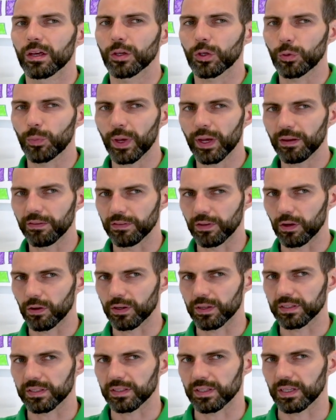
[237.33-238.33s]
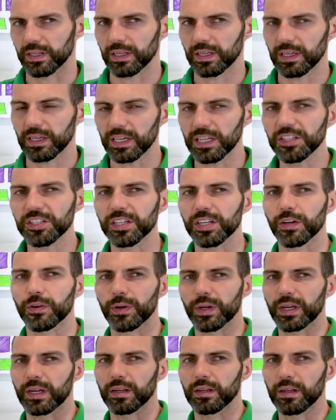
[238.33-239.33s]
You may have noticed that each
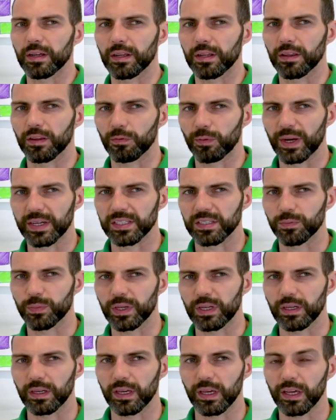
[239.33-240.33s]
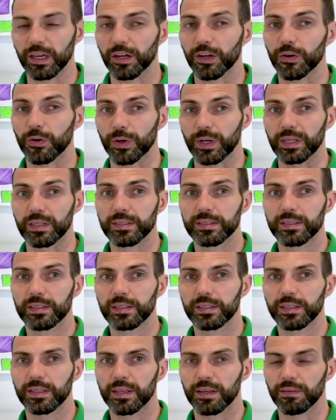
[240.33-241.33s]
ingredient in the recipe increased.
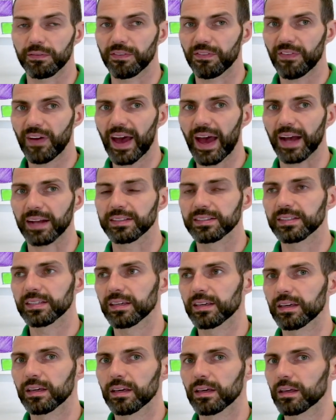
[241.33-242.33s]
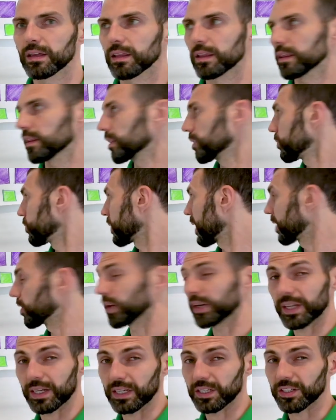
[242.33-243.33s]
In fact, when I
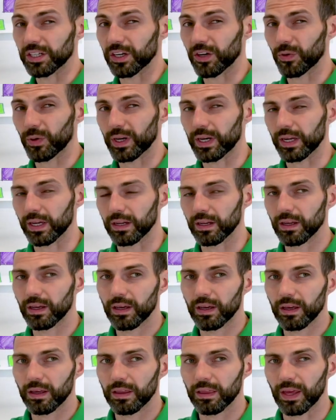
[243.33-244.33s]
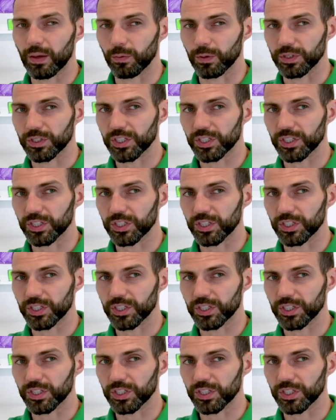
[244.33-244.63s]
look at each ingredient, they were